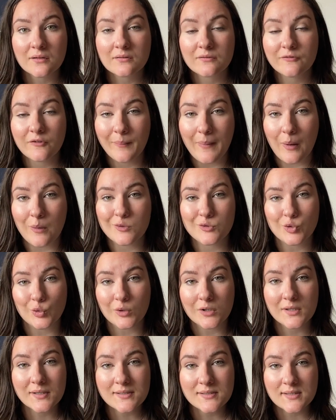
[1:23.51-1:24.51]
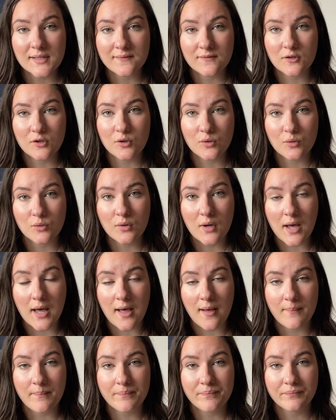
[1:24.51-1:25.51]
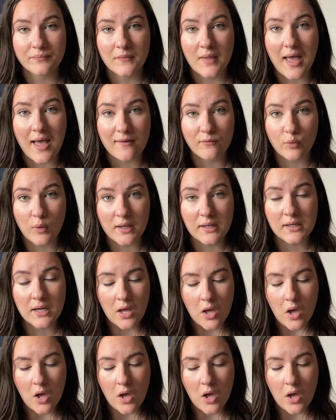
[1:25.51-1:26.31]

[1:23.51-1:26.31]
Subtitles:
from outdoors if you have one.